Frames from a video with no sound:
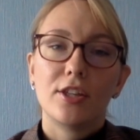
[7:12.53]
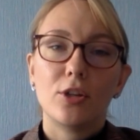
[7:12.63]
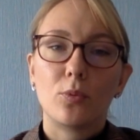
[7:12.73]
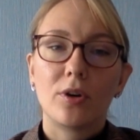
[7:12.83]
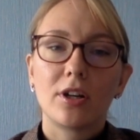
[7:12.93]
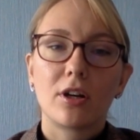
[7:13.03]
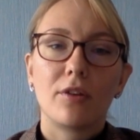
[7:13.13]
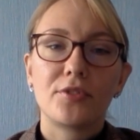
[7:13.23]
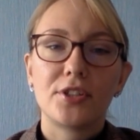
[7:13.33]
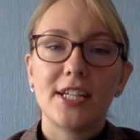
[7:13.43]
The work
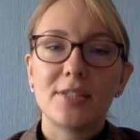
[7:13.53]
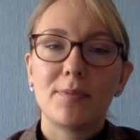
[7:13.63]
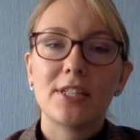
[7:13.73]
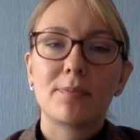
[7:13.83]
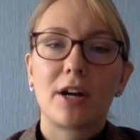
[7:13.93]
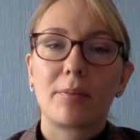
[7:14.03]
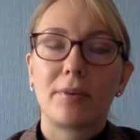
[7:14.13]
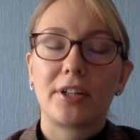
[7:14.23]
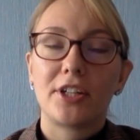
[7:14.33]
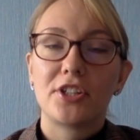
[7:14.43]
of today's Peace Park
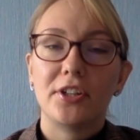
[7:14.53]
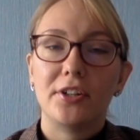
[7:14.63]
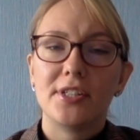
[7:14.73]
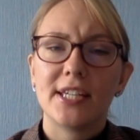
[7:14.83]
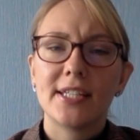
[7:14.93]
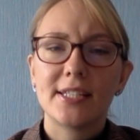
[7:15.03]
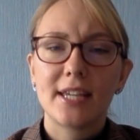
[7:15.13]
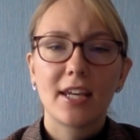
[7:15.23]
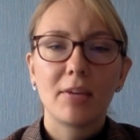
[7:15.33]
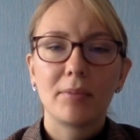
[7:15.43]
practitioners is
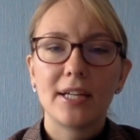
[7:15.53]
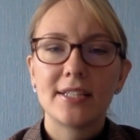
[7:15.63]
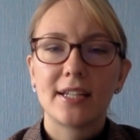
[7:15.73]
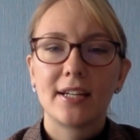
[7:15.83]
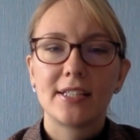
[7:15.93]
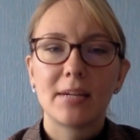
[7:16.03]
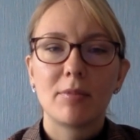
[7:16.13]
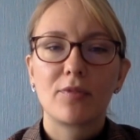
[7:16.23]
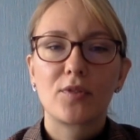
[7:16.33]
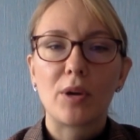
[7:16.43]
taking place at a time
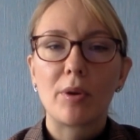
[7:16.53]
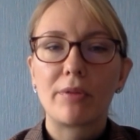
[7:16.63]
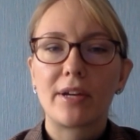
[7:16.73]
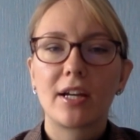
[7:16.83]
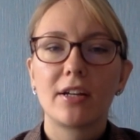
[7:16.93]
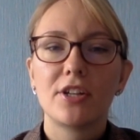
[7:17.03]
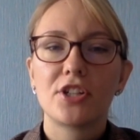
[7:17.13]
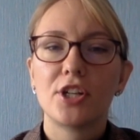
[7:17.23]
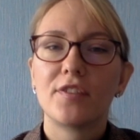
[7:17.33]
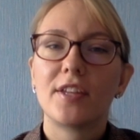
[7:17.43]
of growing
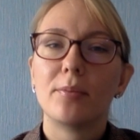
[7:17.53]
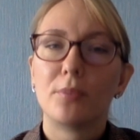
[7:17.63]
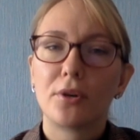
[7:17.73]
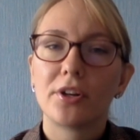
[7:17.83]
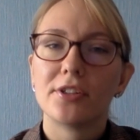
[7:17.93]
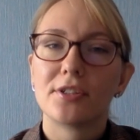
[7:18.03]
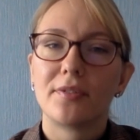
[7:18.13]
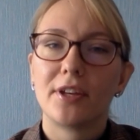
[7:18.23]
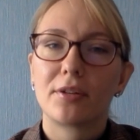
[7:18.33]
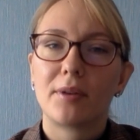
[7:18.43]
recognition of the importance of
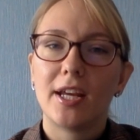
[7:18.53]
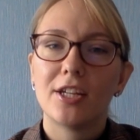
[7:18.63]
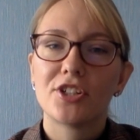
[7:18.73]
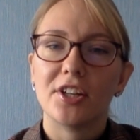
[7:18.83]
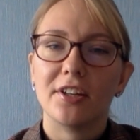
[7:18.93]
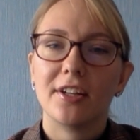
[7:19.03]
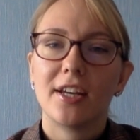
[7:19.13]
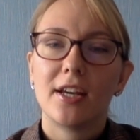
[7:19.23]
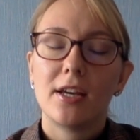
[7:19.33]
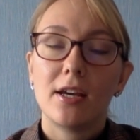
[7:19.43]
their creation.
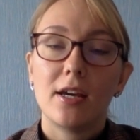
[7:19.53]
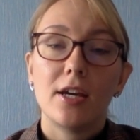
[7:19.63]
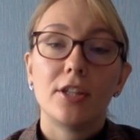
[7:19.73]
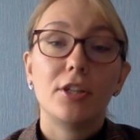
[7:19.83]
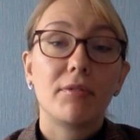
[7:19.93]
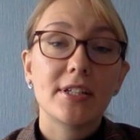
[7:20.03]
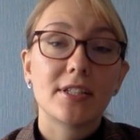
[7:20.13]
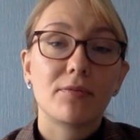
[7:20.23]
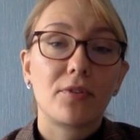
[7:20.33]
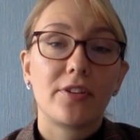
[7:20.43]
The
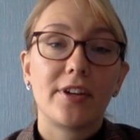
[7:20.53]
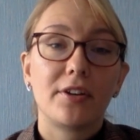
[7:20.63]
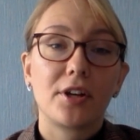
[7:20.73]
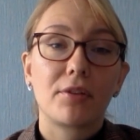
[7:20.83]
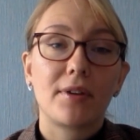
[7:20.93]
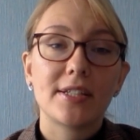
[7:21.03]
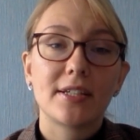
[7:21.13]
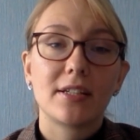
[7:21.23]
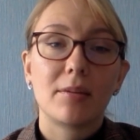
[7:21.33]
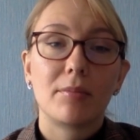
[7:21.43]
reason for their
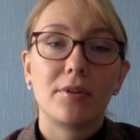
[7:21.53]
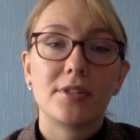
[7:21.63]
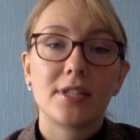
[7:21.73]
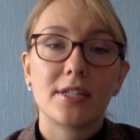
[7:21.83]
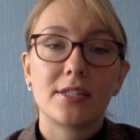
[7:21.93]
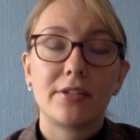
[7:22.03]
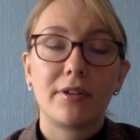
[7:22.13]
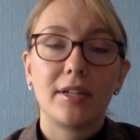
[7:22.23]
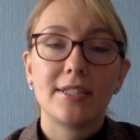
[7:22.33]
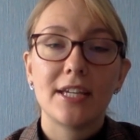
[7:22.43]
increasing numbers is the
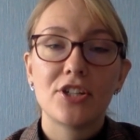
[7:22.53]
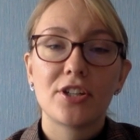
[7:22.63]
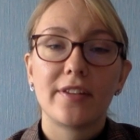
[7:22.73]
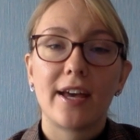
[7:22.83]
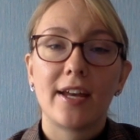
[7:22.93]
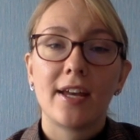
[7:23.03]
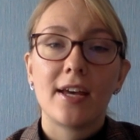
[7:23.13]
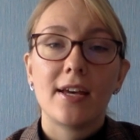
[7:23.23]
realization that,